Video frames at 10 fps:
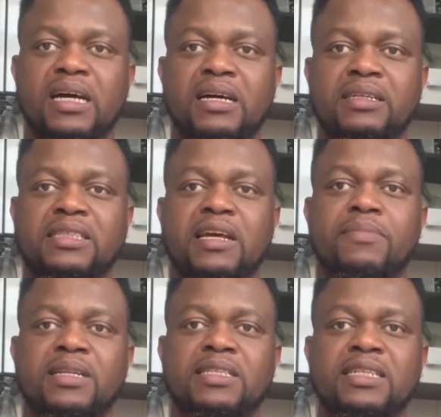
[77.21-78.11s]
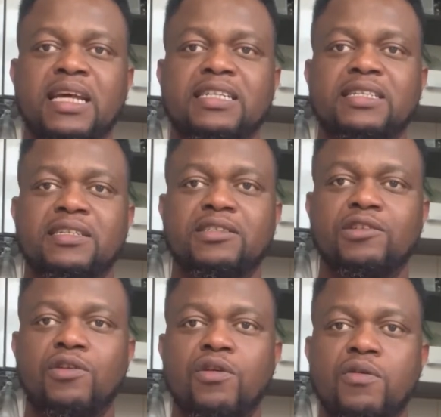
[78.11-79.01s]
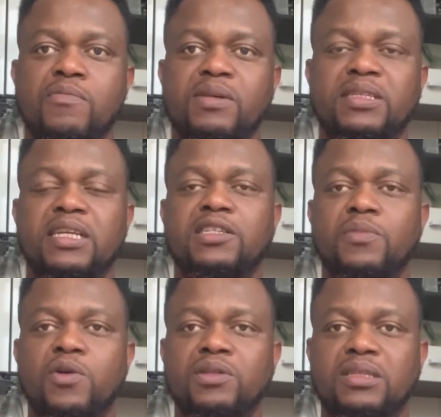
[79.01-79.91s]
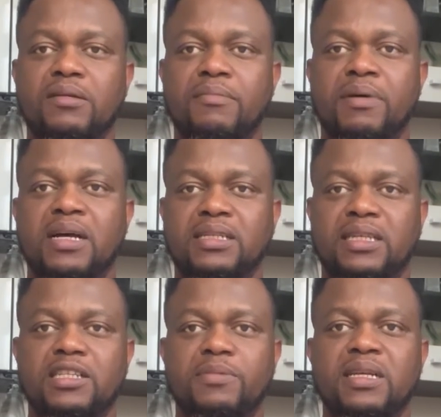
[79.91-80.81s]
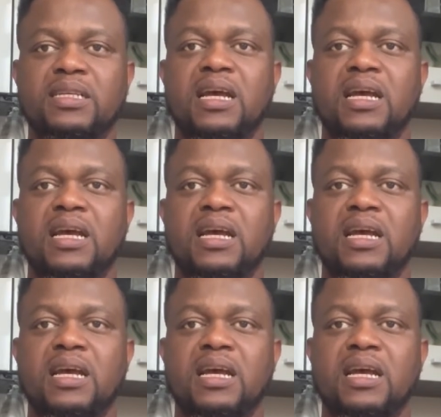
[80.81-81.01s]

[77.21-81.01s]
stability, that is your 6 months bank statement.